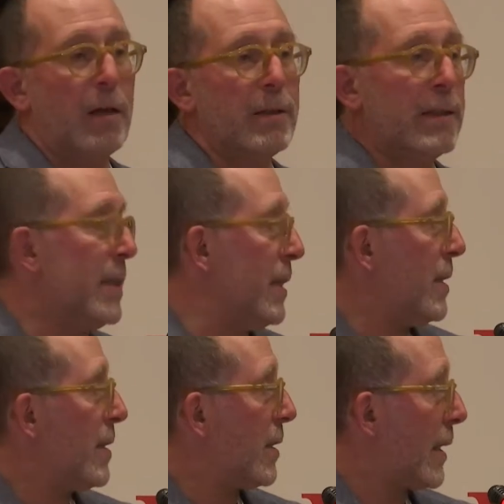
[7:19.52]

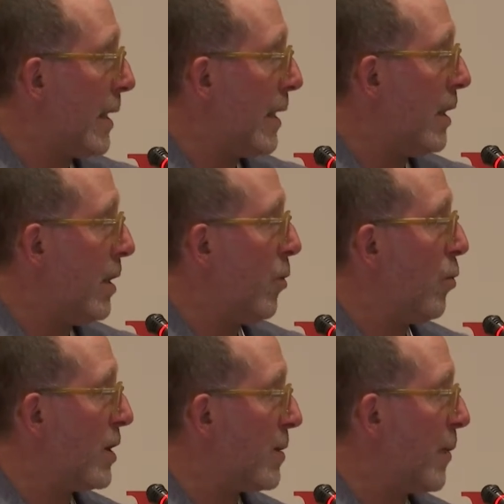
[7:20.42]
This key
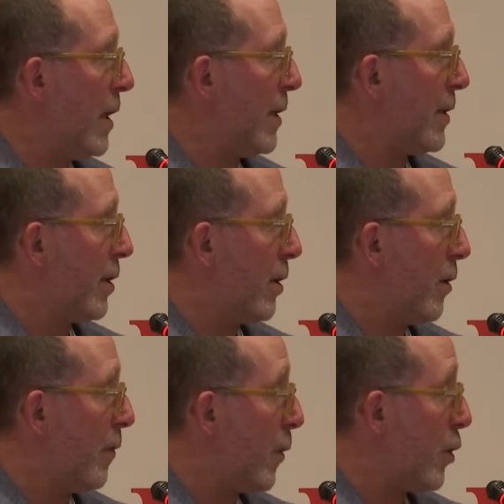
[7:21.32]
was built
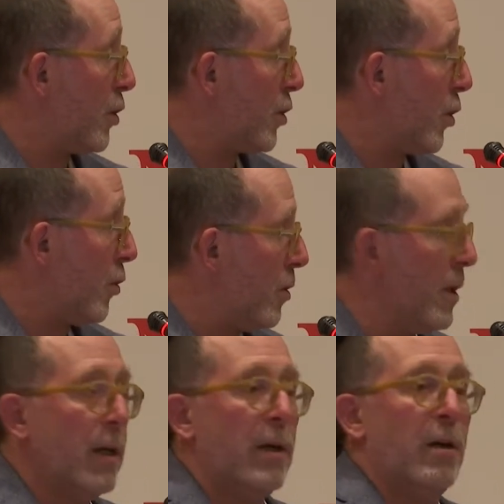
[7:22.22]
4 years ago
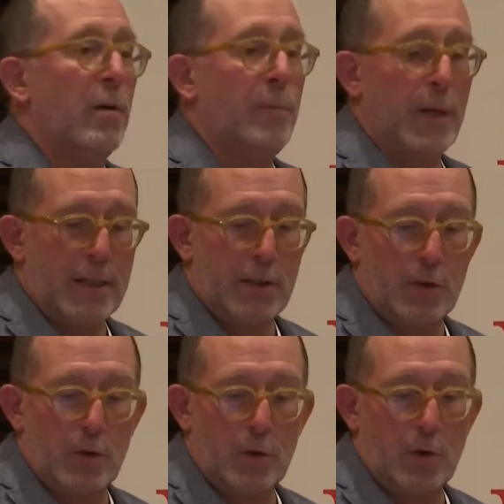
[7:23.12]
by
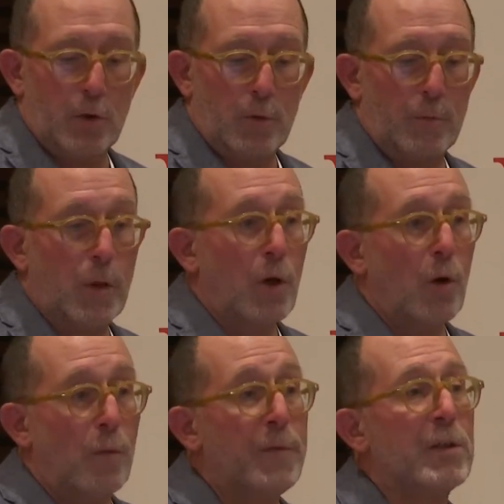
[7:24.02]
the
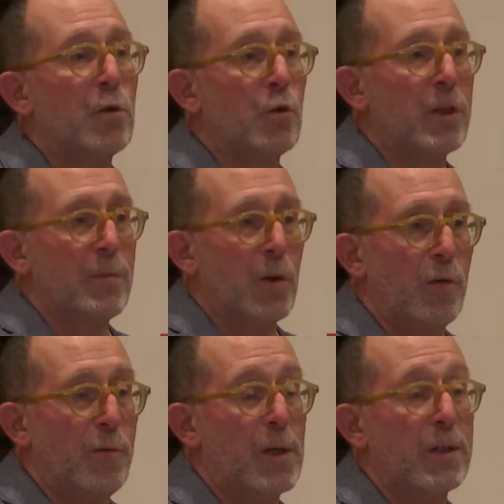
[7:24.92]
Office de Tourisme de
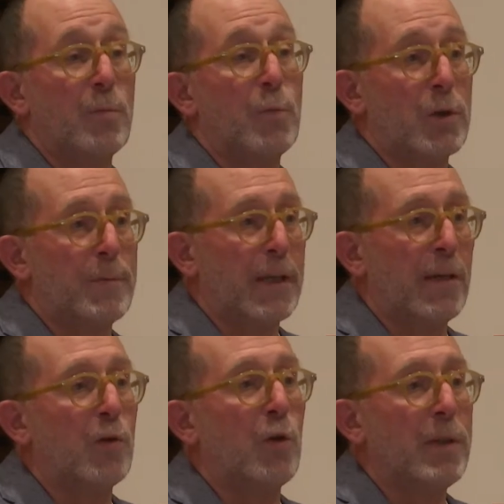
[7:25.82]
France
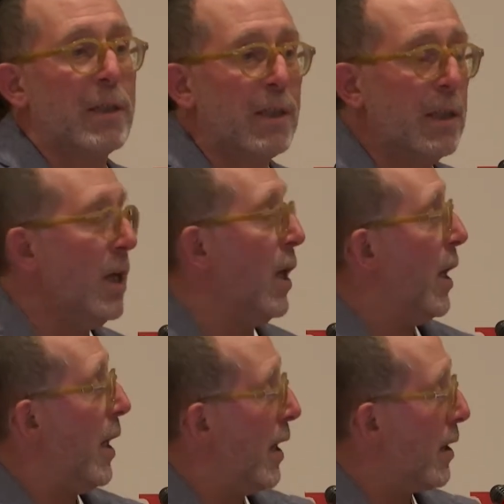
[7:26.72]
Prospective Committee,
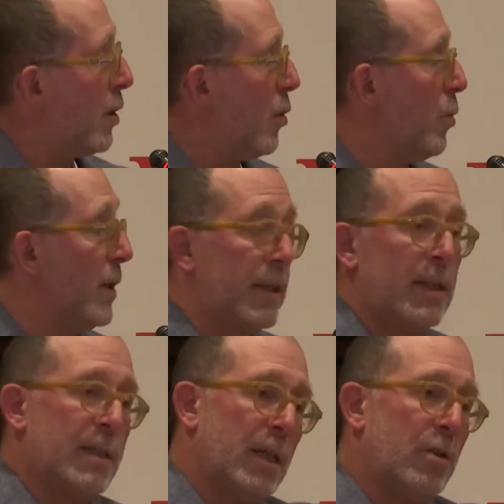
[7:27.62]
and we
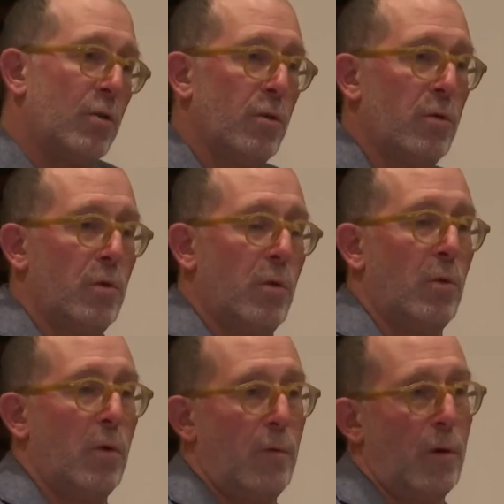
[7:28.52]
tested it
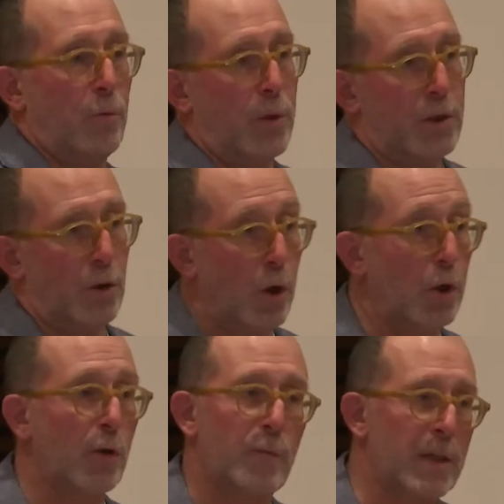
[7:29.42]
with a
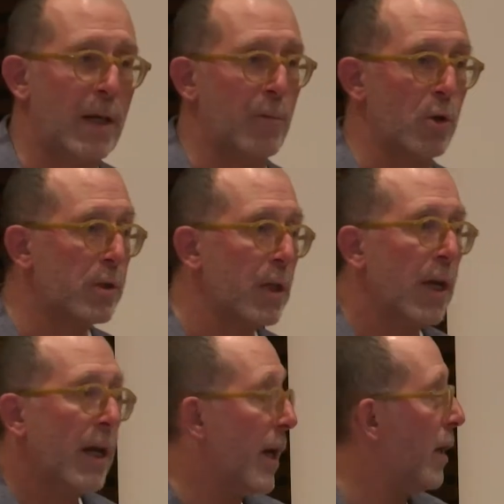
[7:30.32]
lot of DMOs,
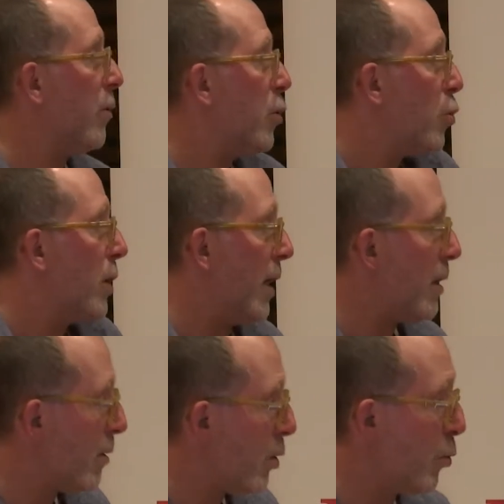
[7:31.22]
and
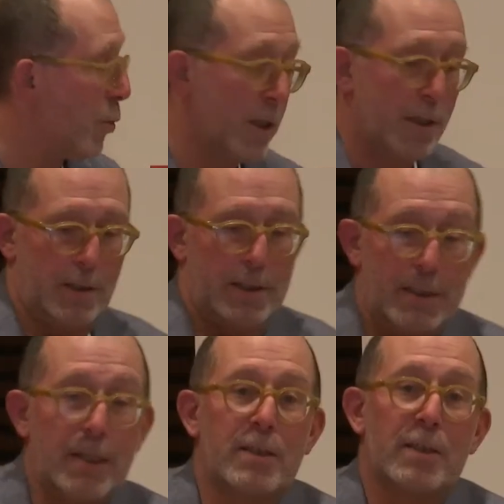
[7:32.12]
today we
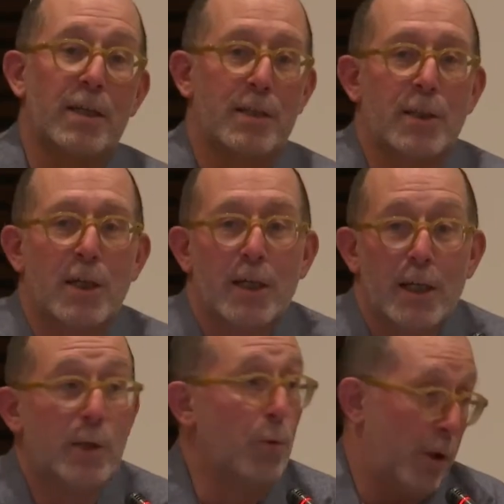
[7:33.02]
think that
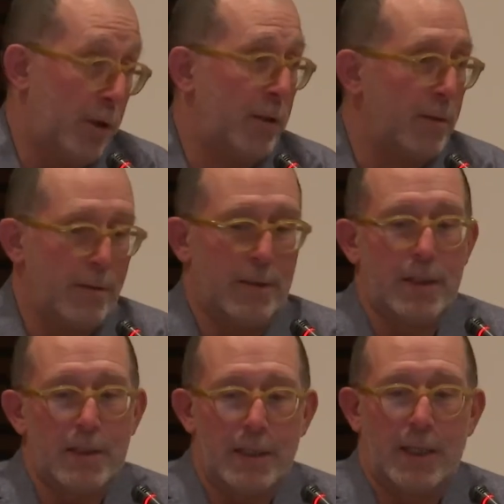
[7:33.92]
it works,
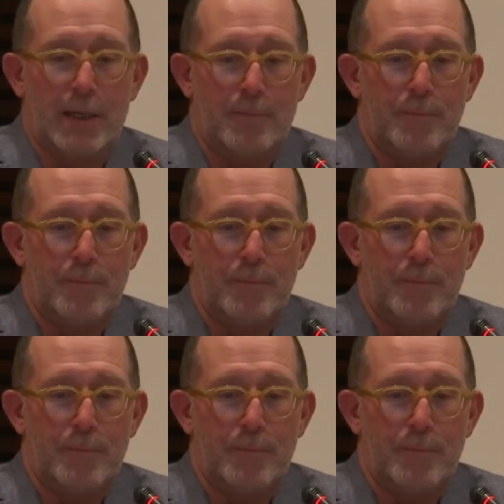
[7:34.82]
this key.